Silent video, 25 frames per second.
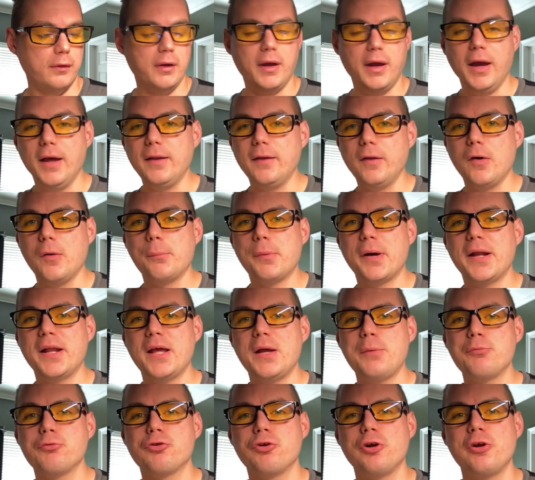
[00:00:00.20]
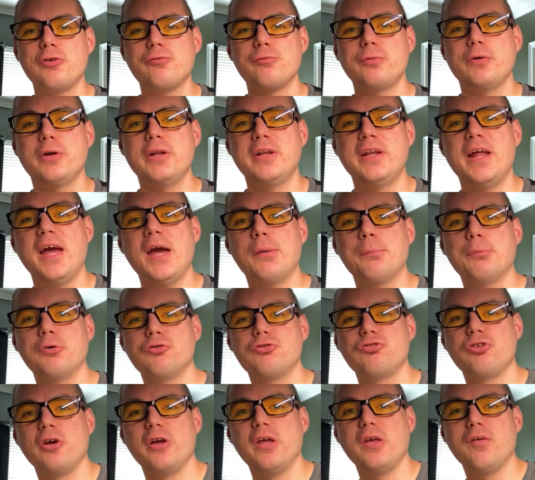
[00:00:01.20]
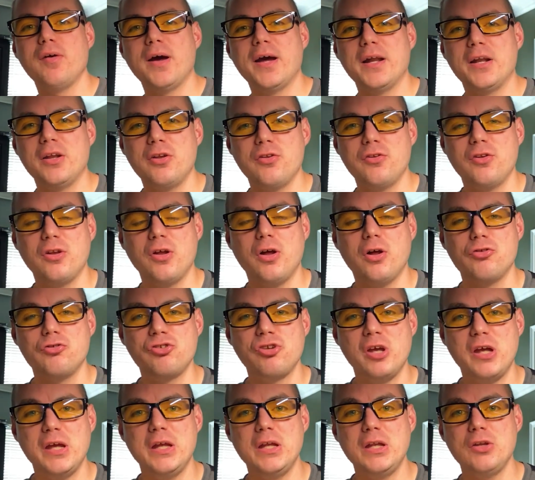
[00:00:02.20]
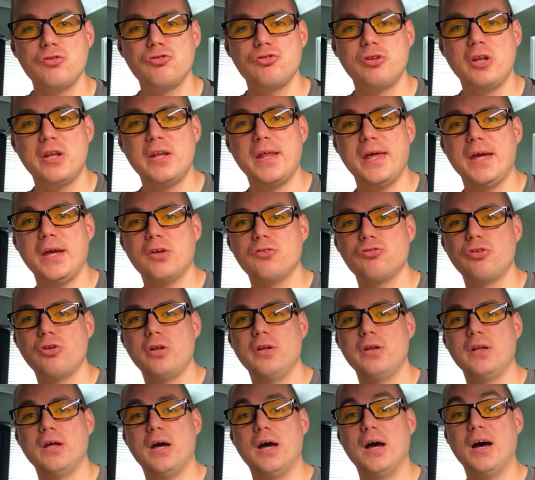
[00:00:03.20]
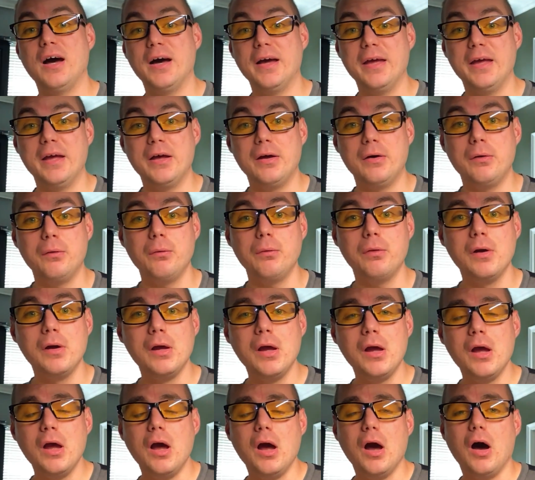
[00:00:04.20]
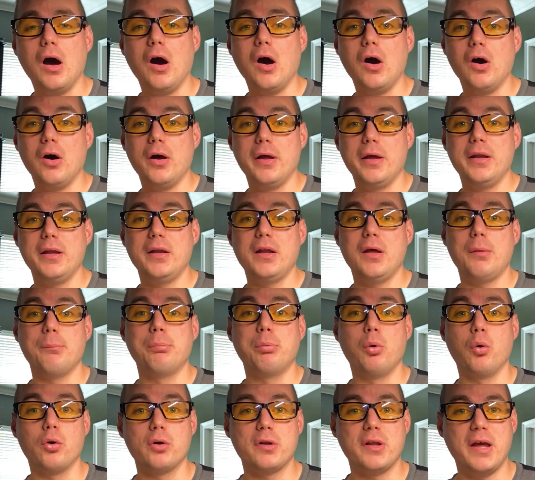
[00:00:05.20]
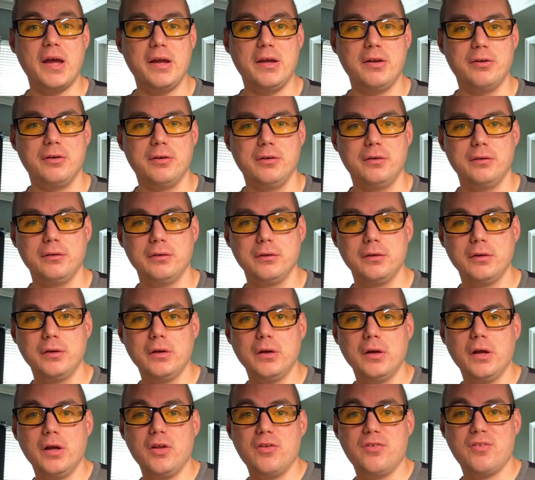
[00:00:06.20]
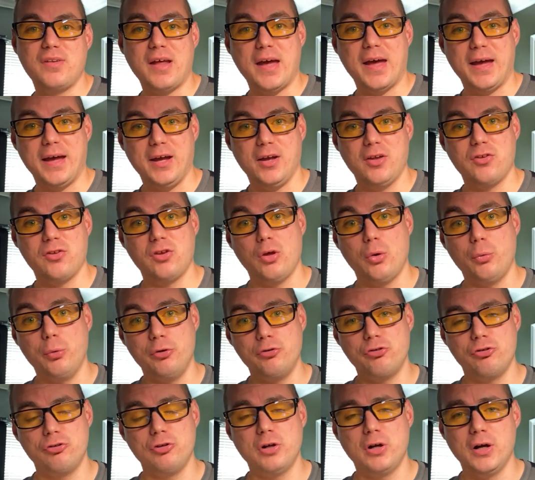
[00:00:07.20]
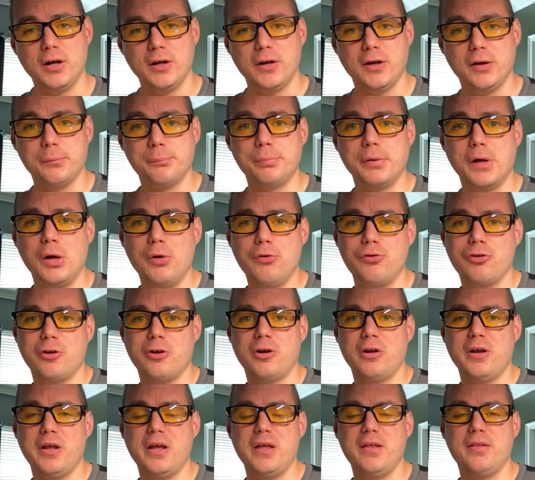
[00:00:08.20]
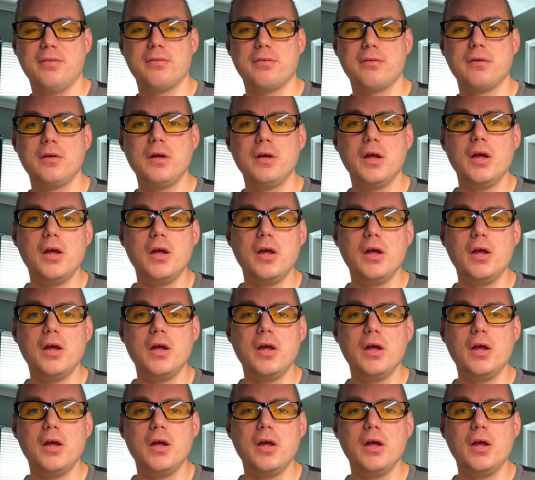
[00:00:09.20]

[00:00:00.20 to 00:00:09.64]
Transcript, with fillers: Hello, my name's Christopher, and today I'm going to show you how to install Changedetection.io on Portainer stacks with your Docker Compose underneath.